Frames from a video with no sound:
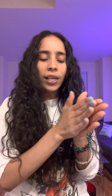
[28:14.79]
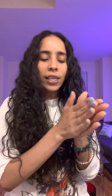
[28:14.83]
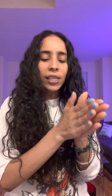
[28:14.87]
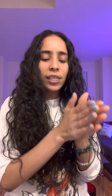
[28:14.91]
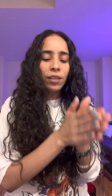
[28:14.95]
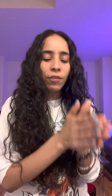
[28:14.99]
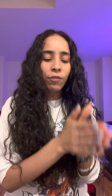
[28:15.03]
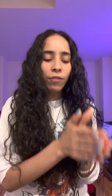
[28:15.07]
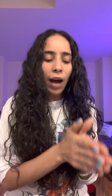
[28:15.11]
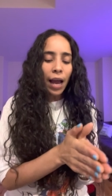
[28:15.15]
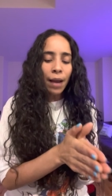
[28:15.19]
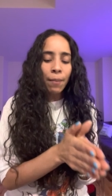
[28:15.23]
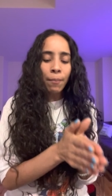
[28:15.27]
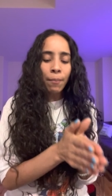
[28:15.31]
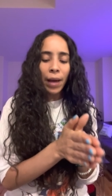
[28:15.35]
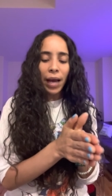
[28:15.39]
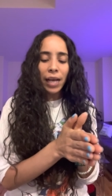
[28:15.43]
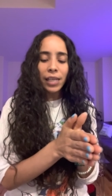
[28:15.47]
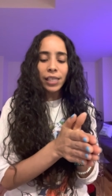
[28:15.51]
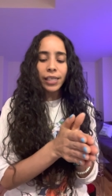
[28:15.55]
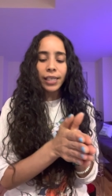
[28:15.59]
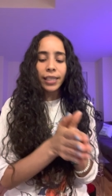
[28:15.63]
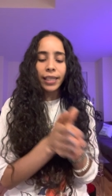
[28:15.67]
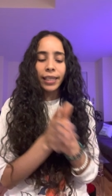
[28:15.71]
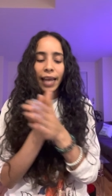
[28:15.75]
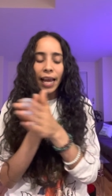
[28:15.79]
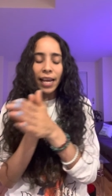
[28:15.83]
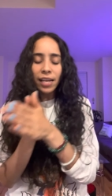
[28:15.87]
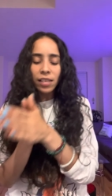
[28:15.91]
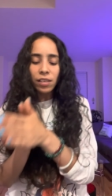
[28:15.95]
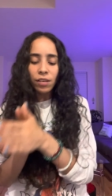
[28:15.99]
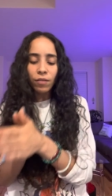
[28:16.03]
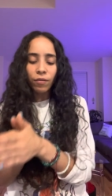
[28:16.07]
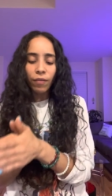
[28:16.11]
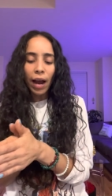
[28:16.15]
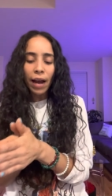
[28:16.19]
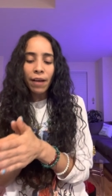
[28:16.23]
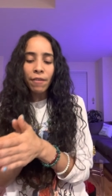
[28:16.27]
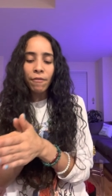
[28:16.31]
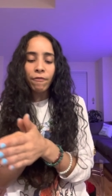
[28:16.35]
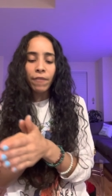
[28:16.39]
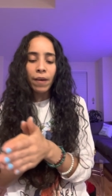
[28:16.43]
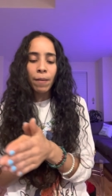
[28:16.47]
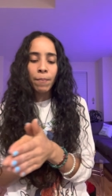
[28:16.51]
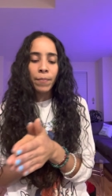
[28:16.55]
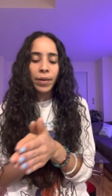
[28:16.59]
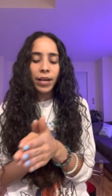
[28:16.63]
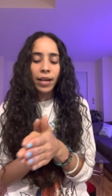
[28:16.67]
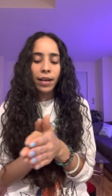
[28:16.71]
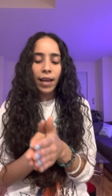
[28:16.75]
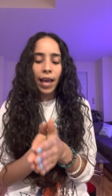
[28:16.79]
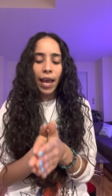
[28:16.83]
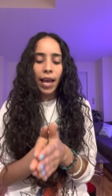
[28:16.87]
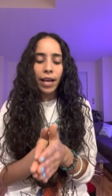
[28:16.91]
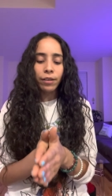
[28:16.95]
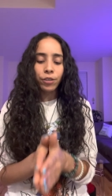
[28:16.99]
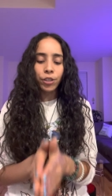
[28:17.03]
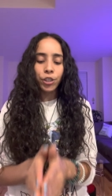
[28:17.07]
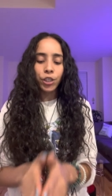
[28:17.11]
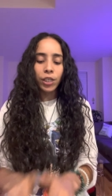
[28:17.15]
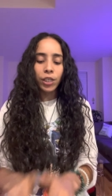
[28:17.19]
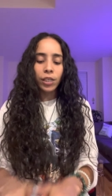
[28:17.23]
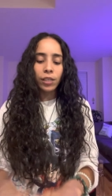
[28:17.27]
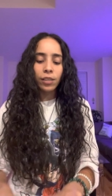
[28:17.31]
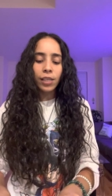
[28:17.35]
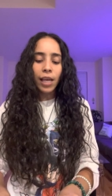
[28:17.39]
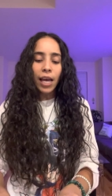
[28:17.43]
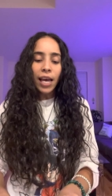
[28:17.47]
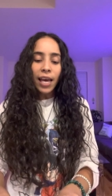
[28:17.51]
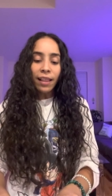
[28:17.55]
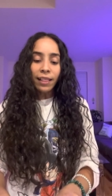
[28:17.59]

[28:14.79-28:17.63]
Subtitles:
divine masculine and divine feminine energies.